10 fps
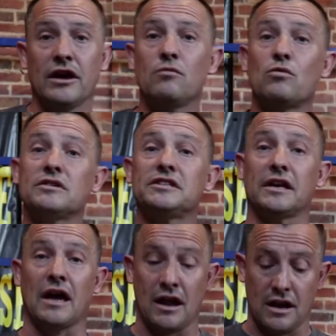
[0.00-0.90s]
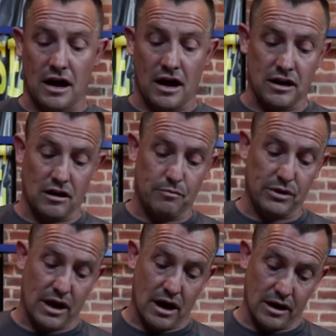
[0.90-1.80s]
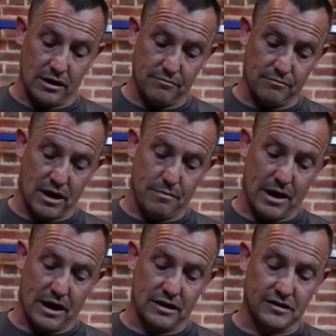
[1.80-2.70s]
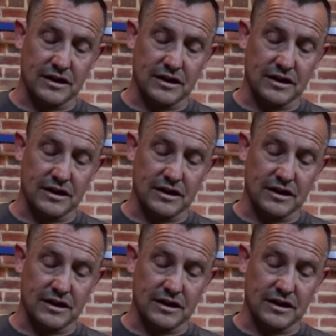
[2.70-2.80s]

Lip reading: once again I apply my bandage.